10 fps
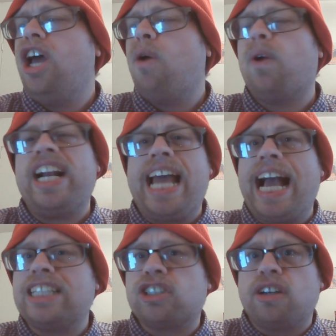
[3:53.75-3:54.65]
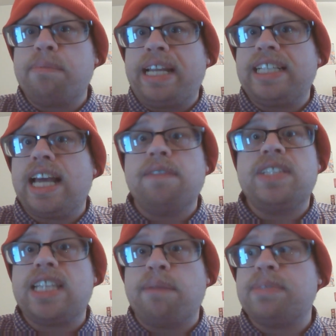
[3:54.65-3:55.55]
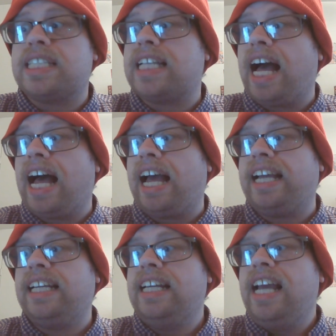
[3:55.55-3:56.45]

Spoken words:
were an excrement of some sky,